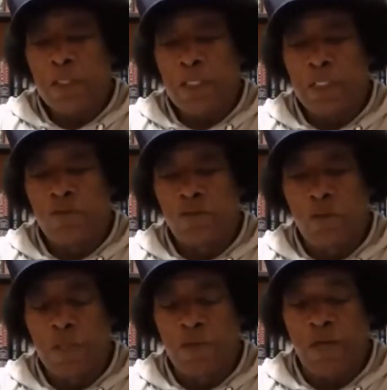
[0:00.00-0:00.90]
in
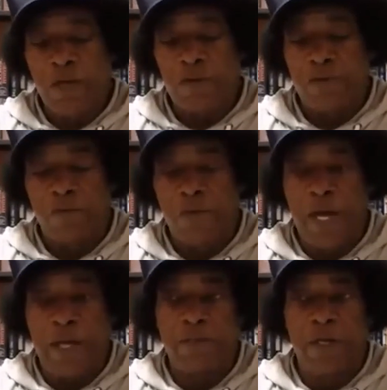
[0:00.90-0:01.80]
so much as the
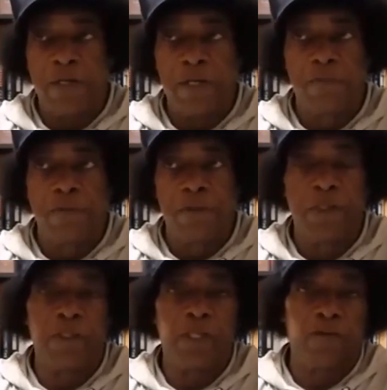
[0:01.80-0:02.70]
fact that
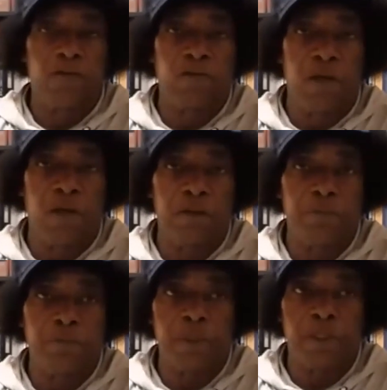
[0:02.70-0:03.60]
everything that is
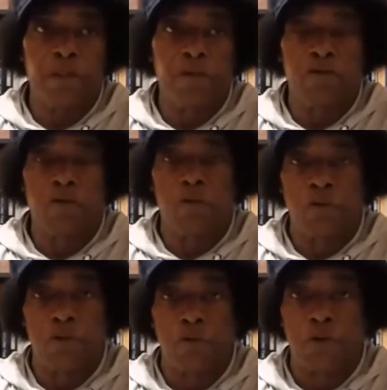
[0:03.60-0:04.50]
done in
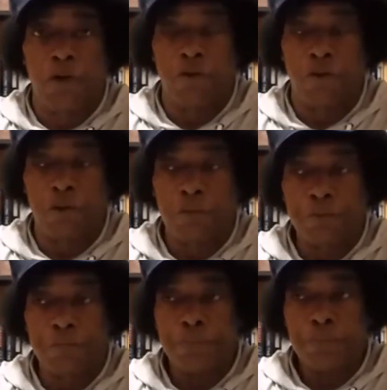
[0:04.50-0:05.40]
social structure,
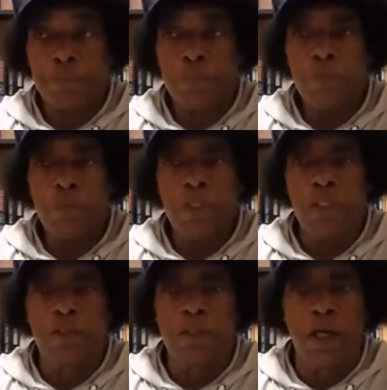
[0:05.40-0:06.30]

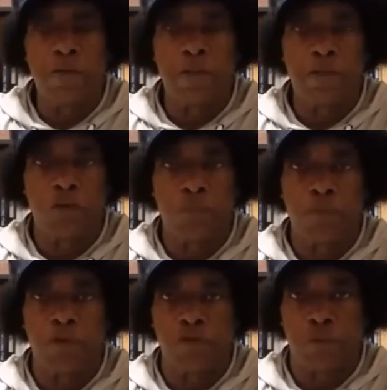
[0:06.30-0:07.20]
in governmental
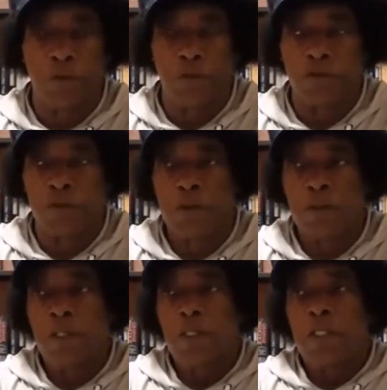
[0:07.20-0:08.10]
principles,
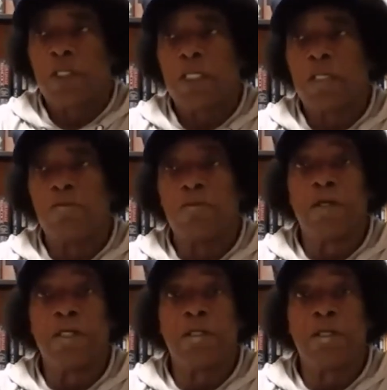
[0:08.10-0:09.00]
in
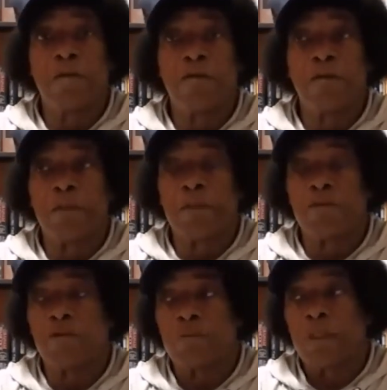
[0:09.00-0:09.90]
running
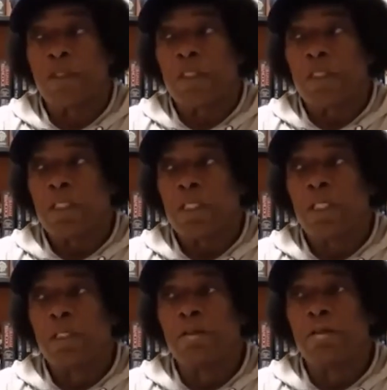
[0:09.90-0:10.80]
government,
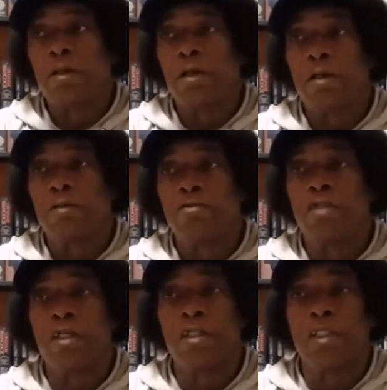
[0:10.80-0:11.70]
in
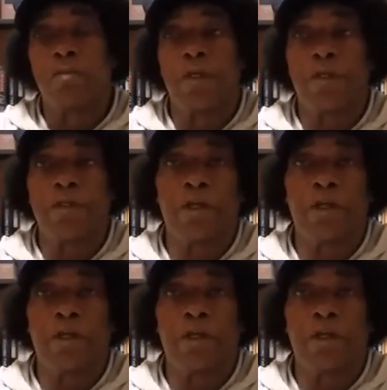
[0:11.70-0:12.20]
dealing with